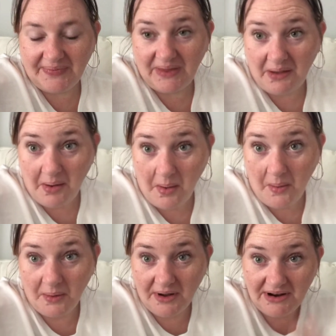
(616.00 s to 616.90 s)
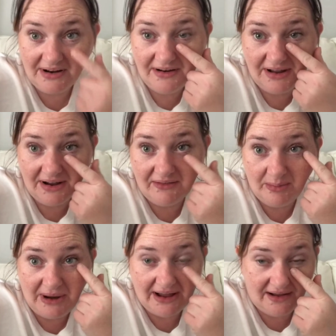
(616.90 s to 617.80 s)
Oh, God, I look like I've got
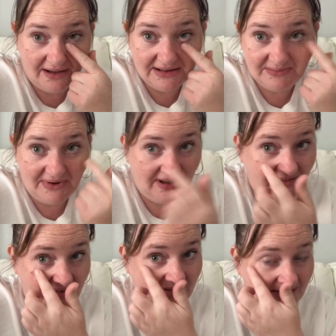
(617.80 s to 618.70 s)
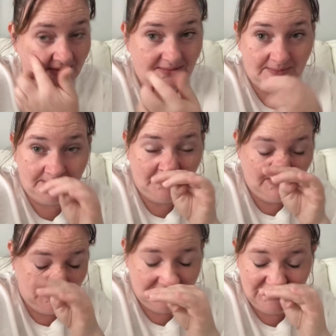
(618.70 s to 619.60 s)
black eyes, but I haven't.
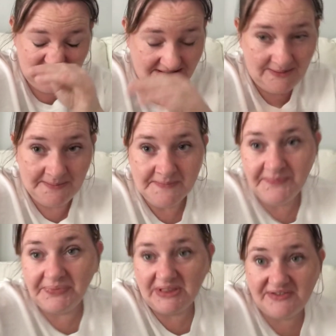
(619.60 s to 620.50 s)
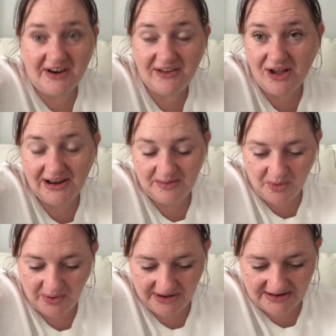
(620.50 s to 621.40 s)
It's very early in the
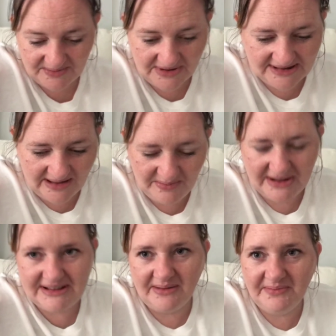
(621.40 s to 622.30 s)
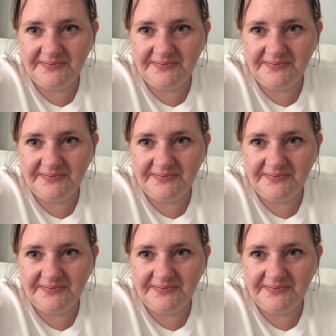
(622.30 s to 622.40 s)
morning because one's getting picked up.